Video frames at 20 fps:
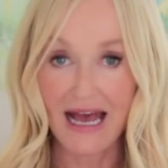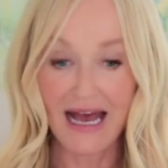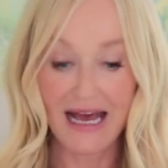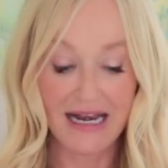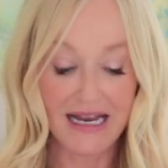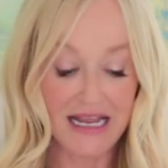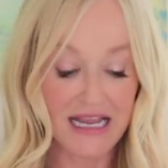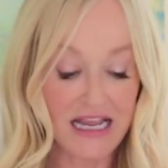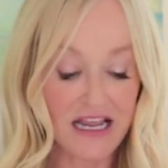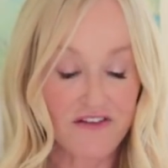
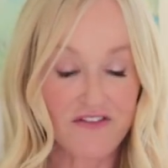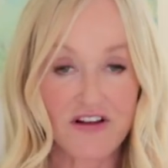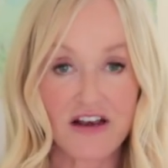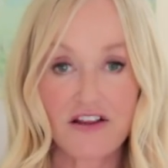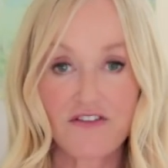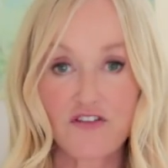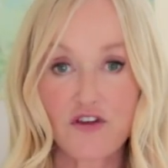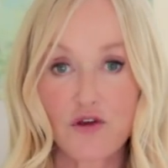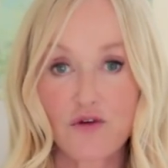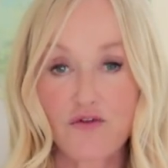And even
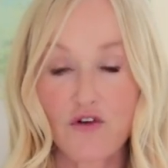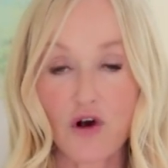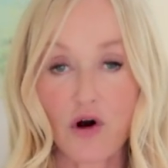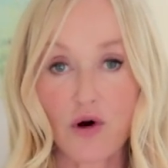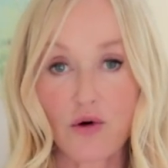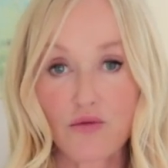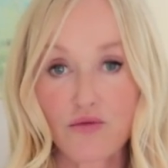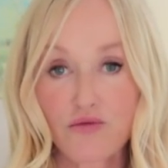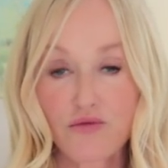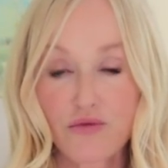if you've
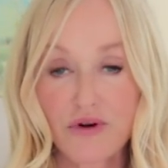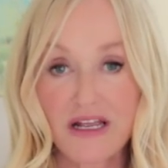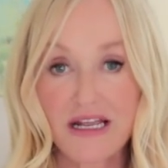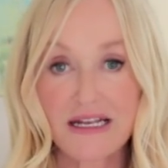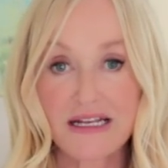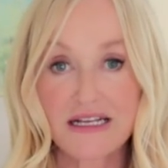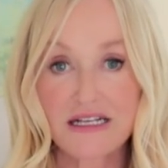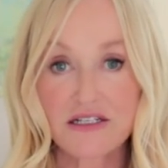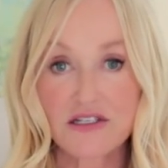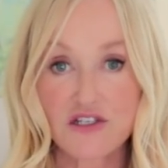got
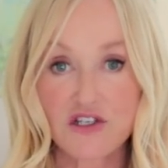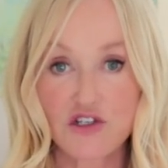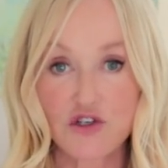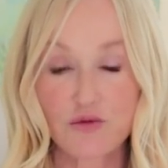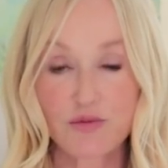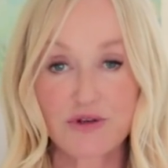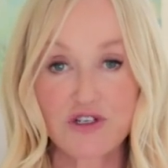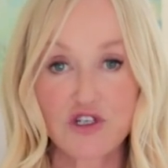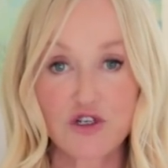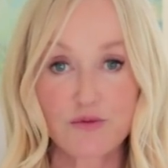really
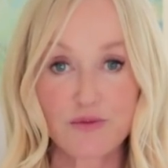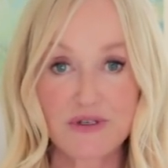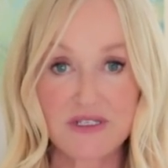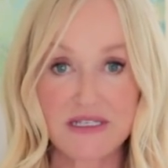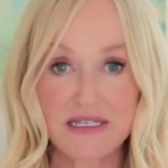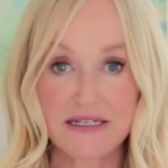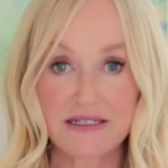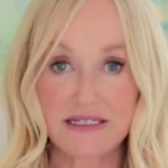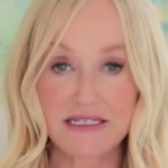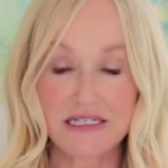super duper
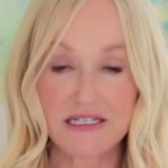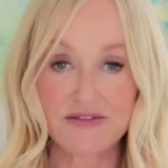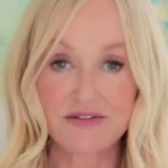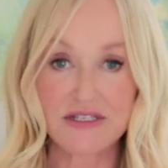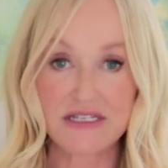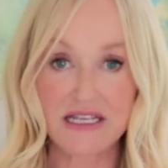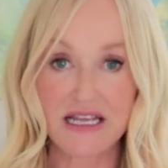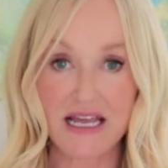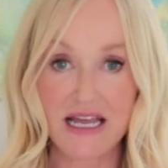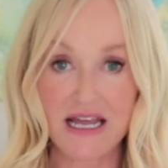sensitive
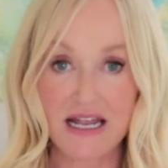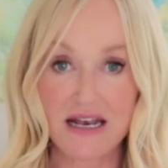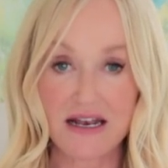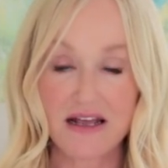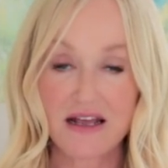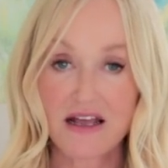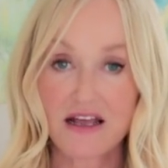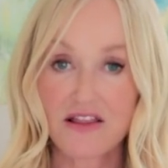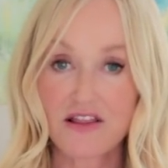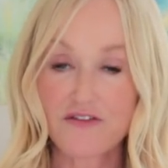
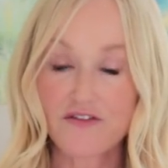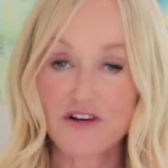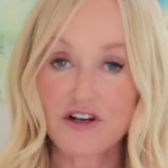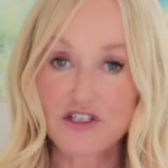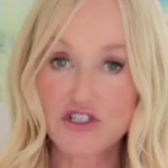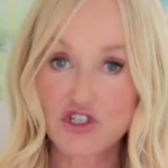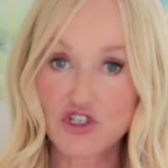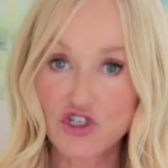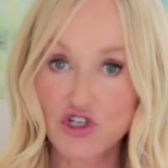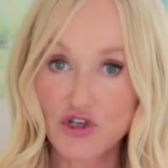skin, the
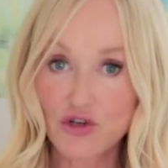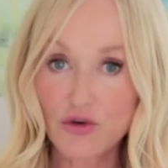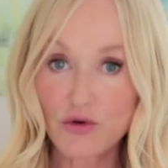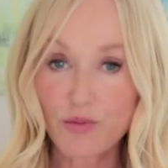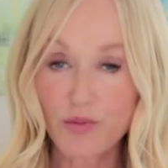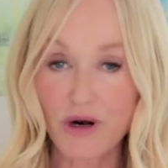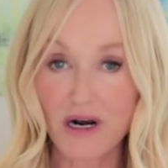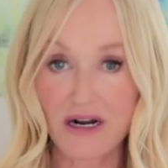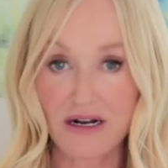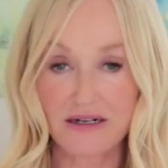first two
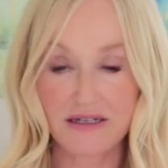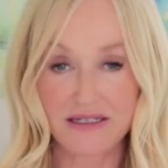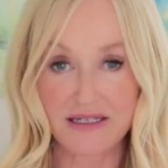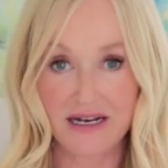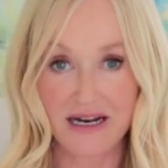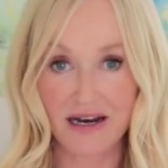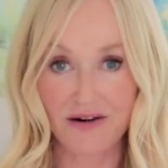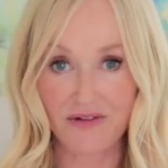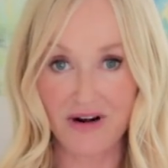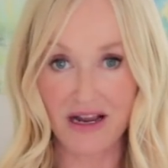products
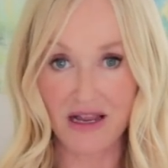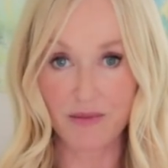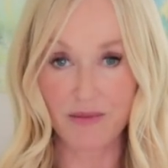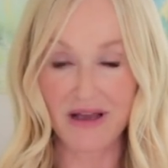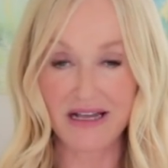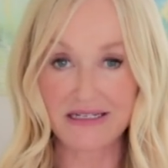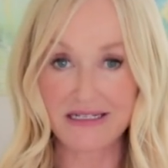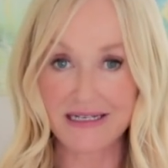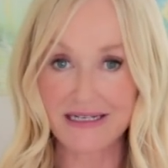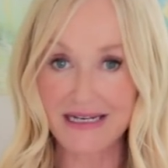that I
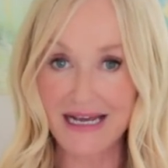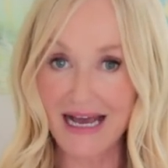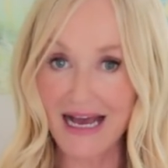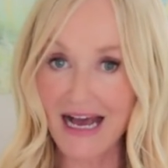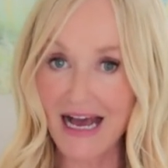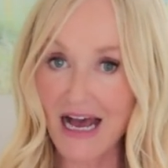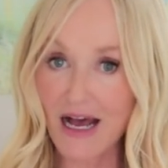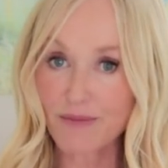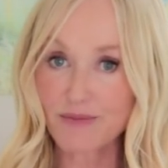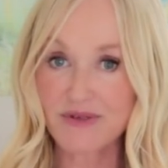recommended,
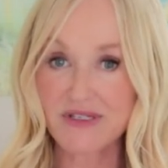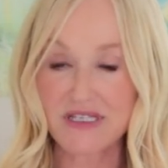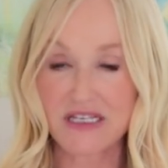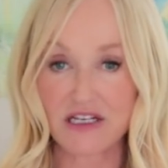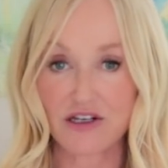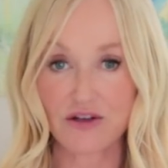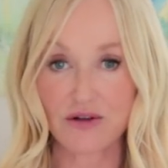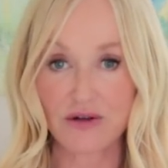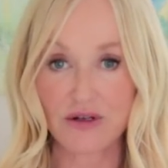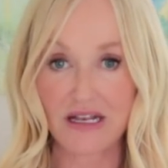
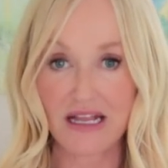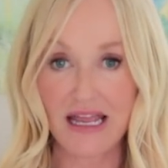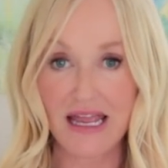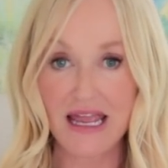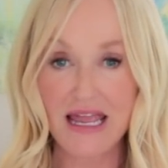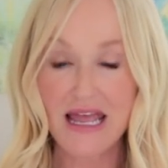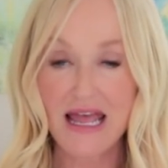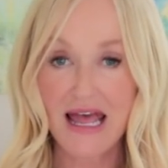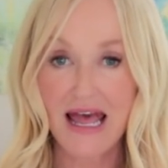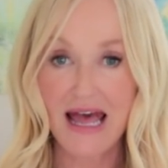
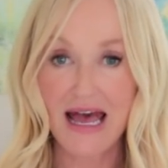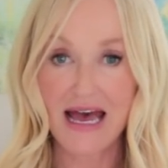absolutely.